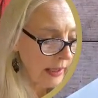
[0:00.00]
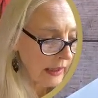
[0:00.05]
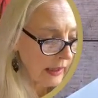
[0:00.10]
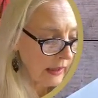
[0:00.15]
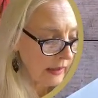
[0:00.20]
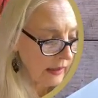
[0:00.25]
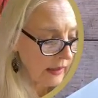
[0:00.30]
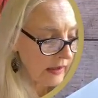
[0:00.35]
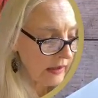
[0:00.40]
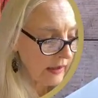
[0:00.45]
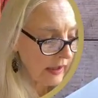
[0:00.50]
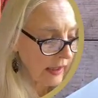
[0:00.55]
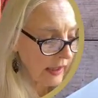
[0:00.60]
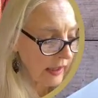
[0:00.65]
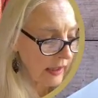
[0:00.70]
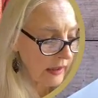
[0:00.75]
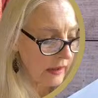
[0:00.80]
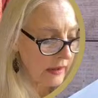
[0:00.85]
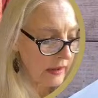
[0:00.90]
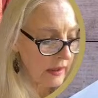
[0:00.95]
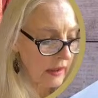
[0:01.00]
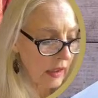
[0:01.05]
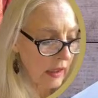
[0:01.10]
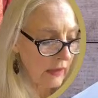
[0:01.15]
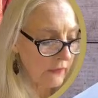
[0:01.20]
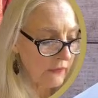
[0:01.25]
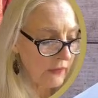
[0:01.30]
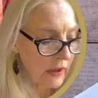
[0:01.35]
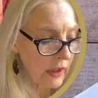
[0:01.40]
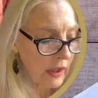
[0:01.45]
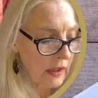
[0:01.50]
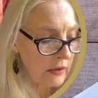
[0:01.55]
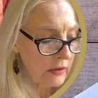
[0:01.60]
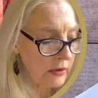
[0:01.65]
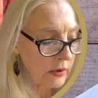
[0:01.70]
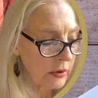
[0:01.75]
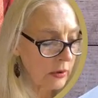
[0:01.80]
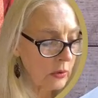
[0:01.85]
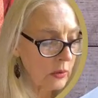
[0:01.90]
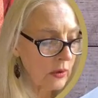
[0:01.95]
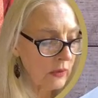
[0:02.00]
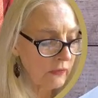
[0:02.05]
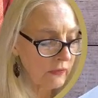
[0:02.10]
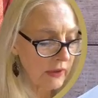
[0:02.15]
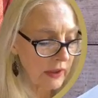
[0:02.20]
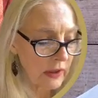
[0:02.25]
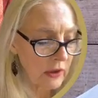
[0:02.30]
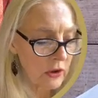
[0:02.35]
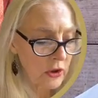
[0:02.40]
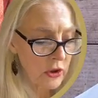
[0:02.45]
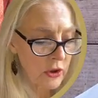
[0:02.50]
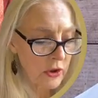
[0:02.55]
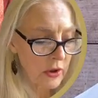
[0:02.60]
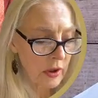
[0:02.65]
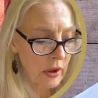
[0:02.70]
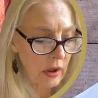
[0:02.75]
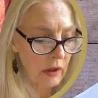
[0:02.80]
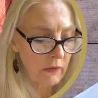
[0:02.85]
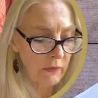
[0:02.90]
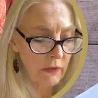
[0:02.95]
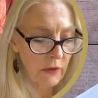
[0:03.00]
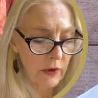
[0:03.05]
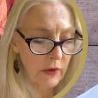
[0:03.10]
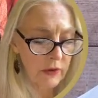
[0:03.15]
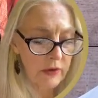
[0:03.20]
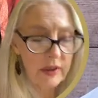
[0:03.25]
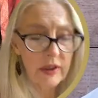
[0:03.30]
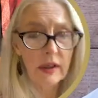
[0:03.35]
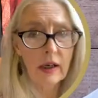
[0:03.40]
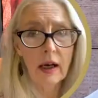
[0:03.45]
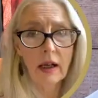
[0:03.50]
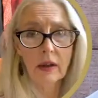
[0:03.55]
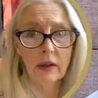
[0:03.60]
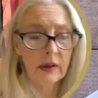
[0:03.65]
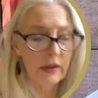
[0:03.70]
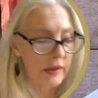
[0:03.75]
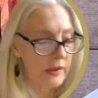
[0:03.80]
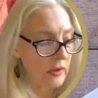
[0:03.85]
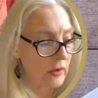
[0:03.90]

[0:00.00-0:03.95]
In this case, I've got 2 of each of those colors.